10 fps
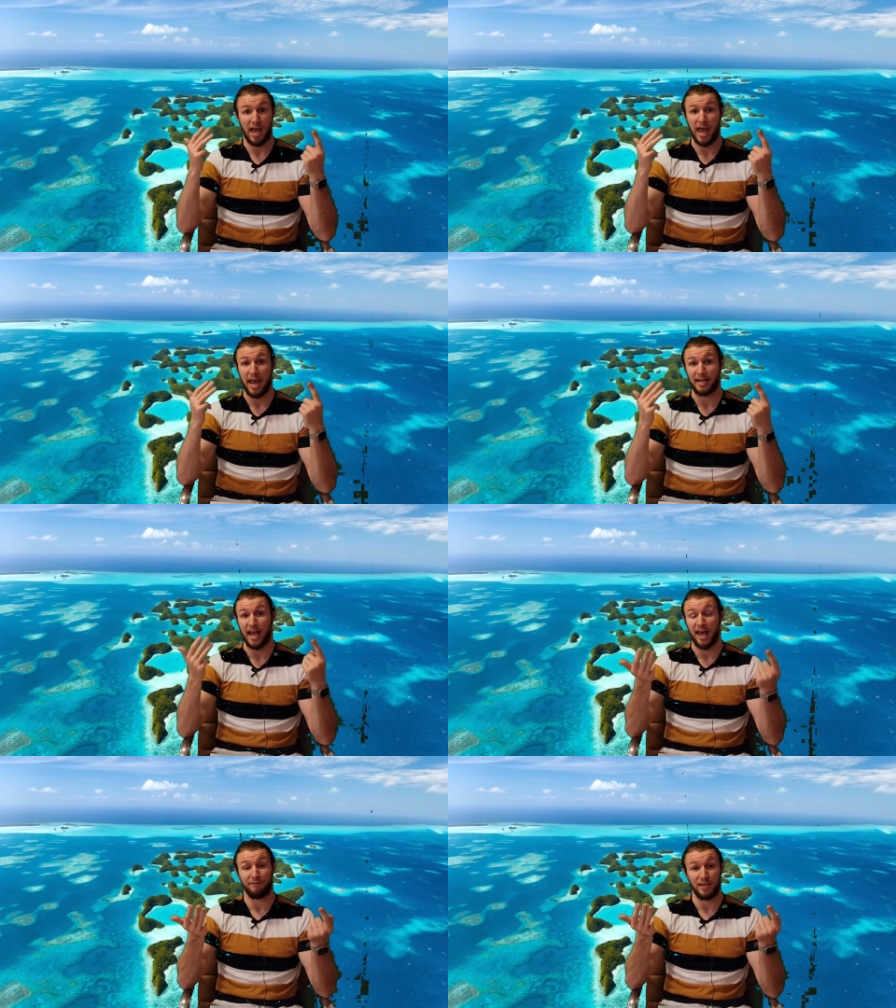And
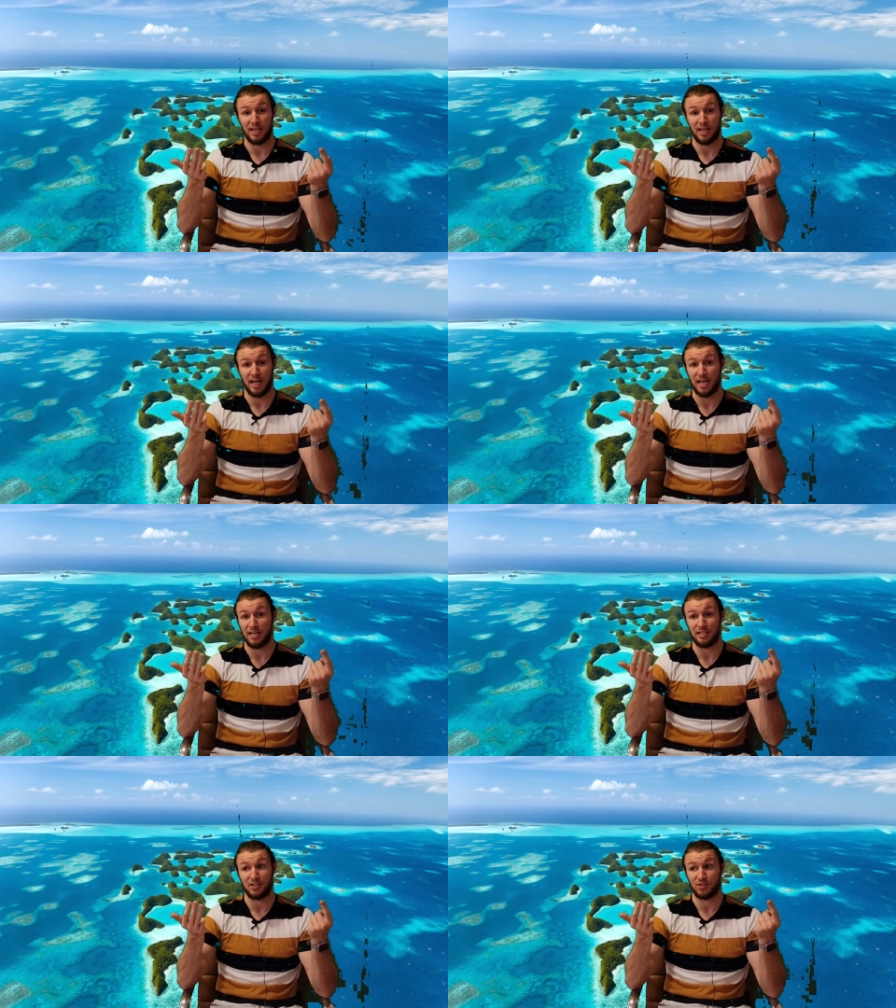Evie
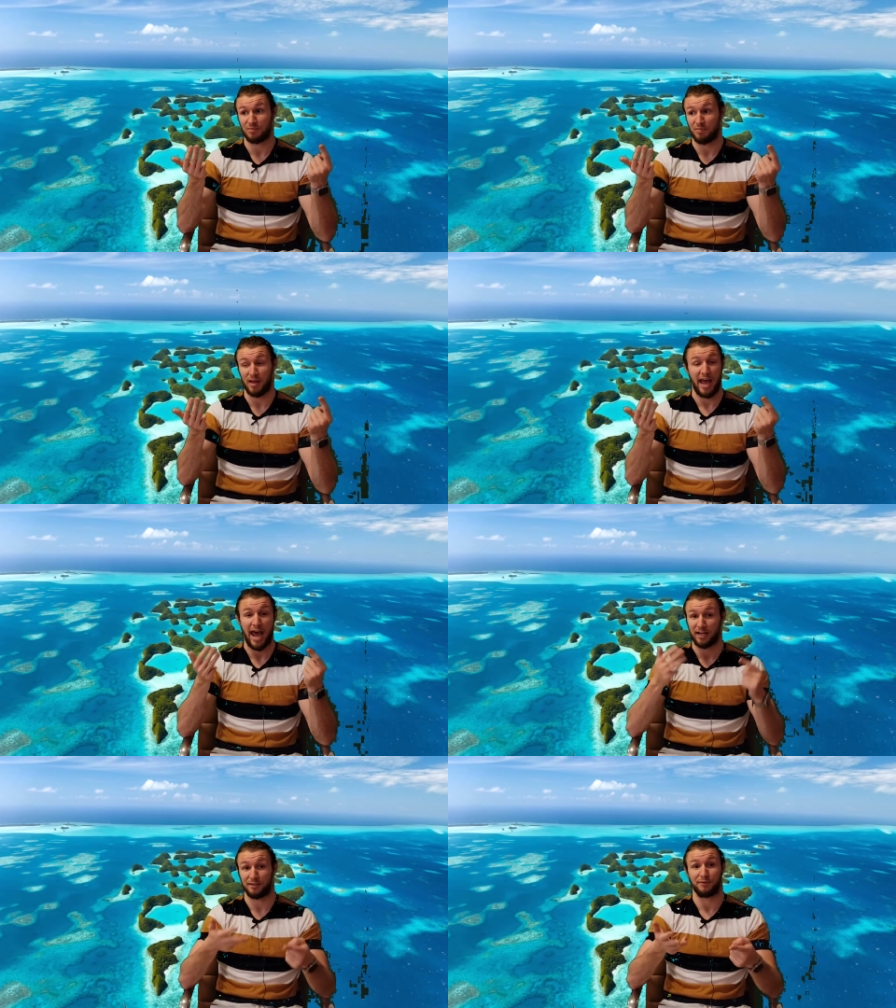is
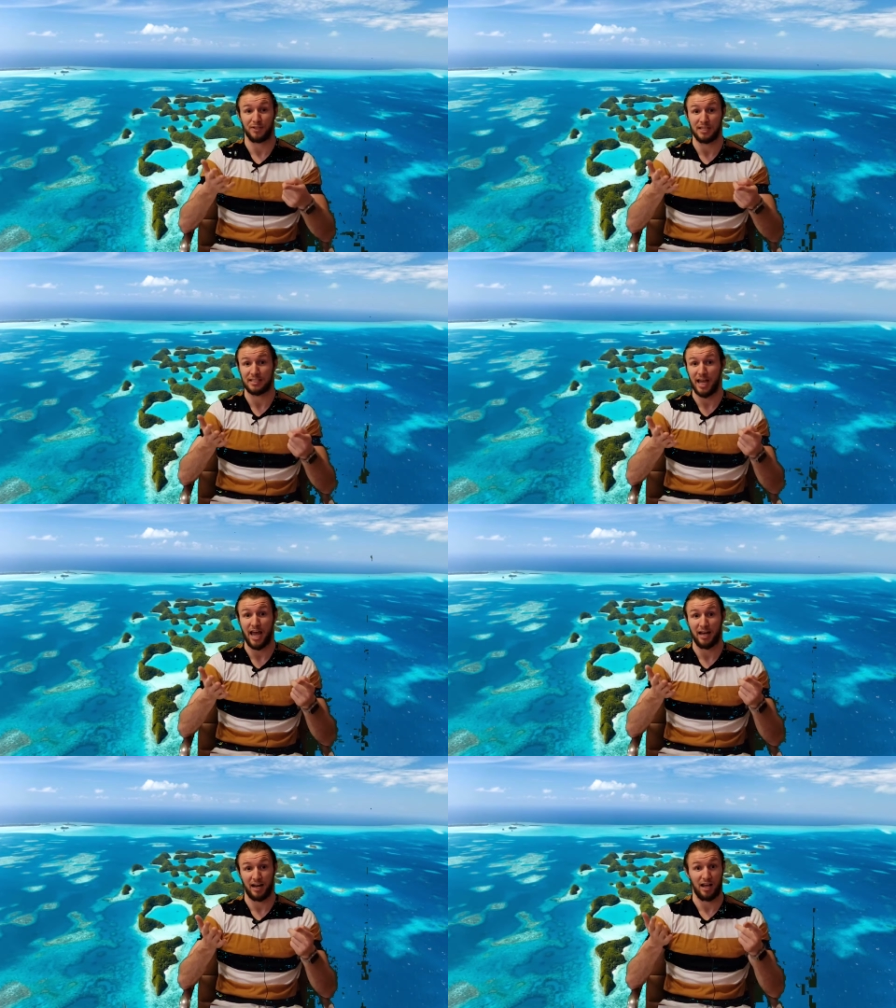actively
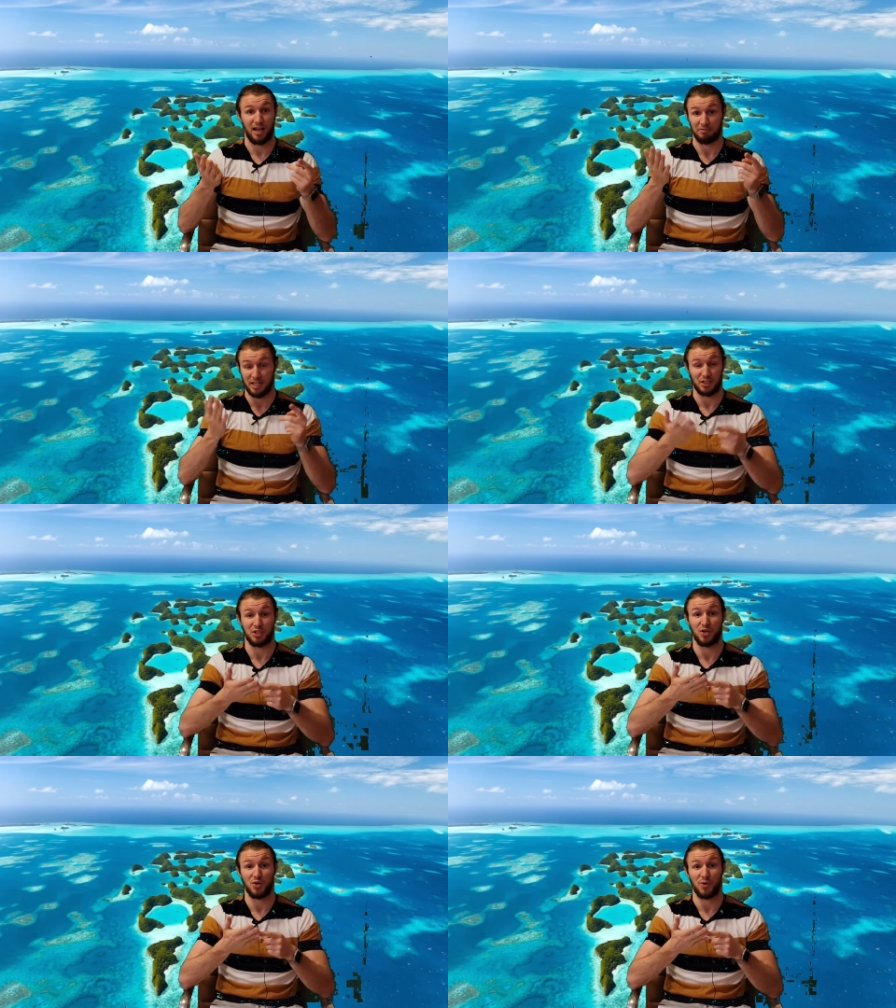said, let's
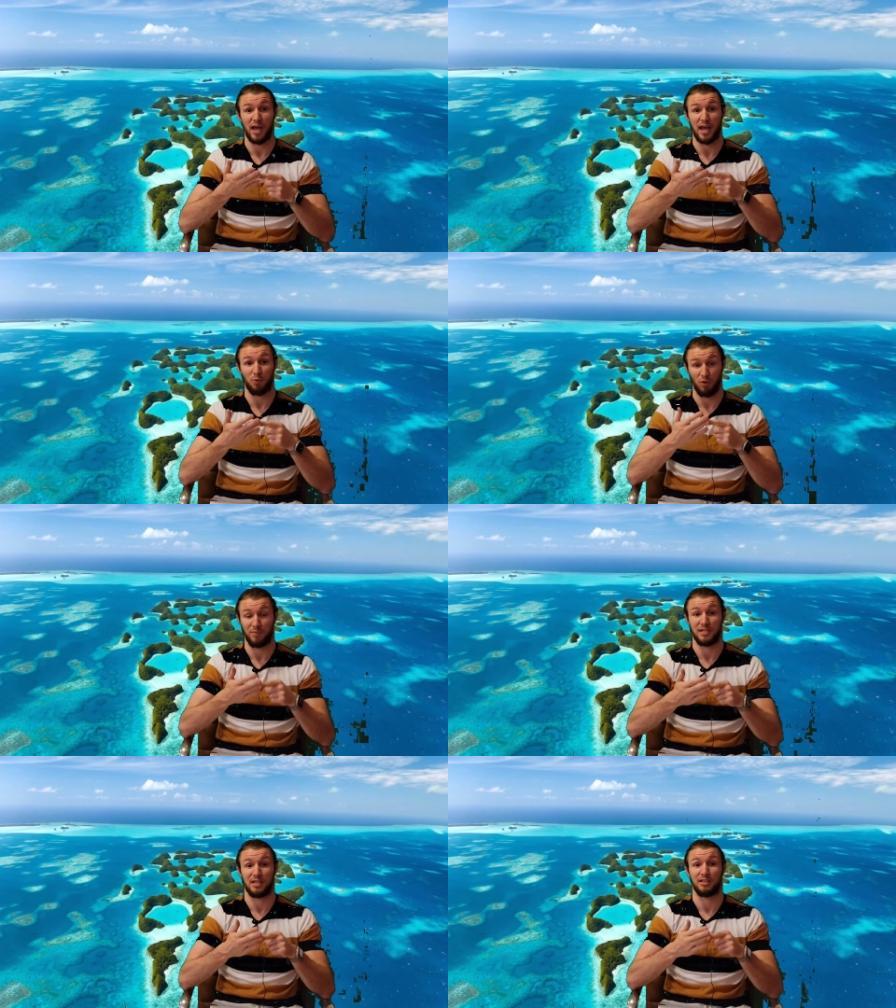do a
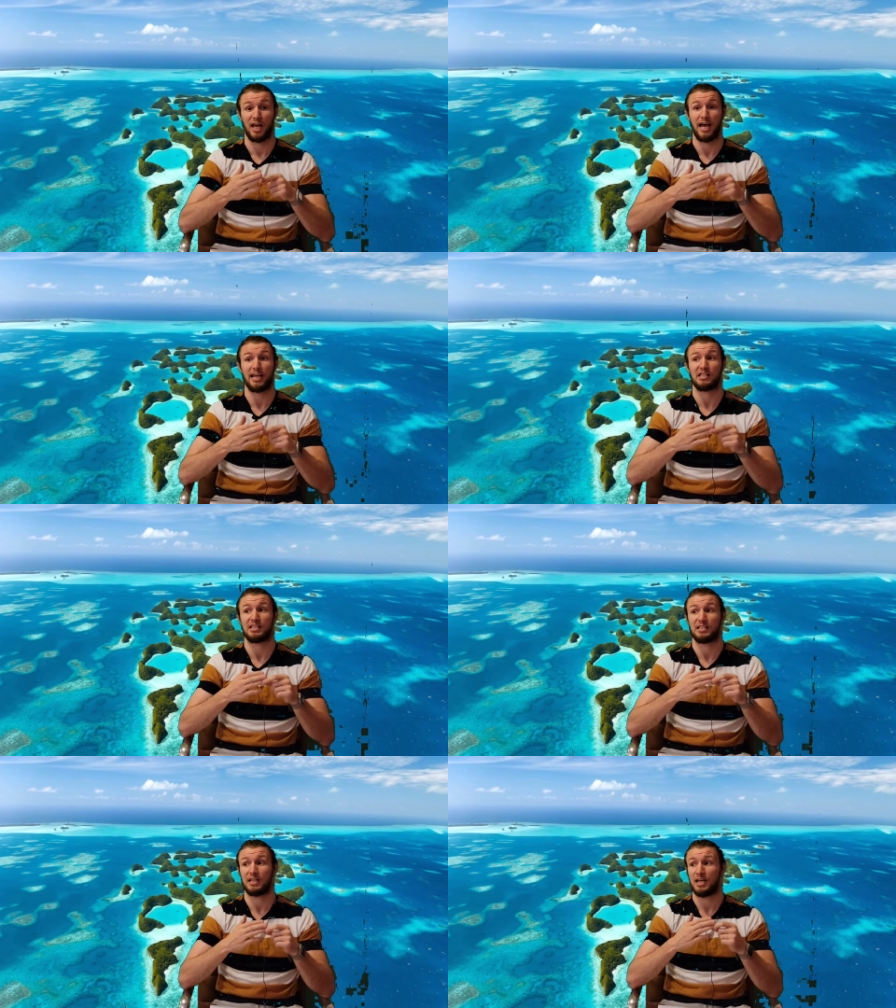woman's
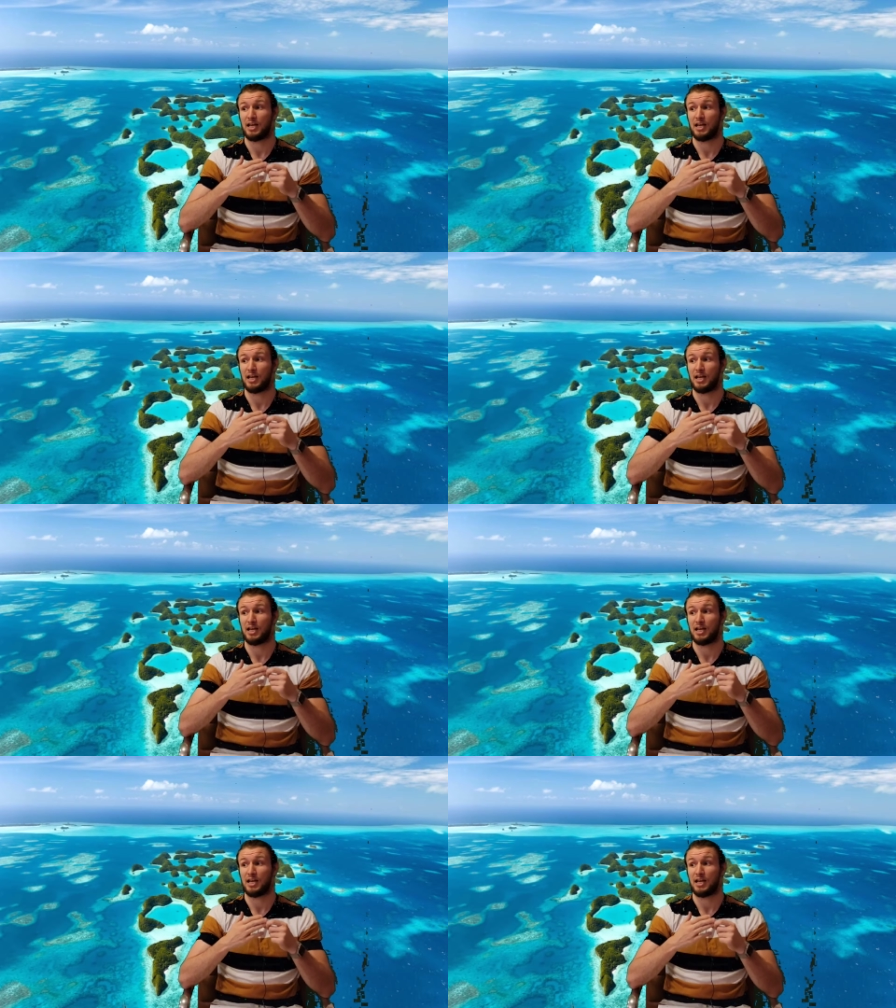alliance.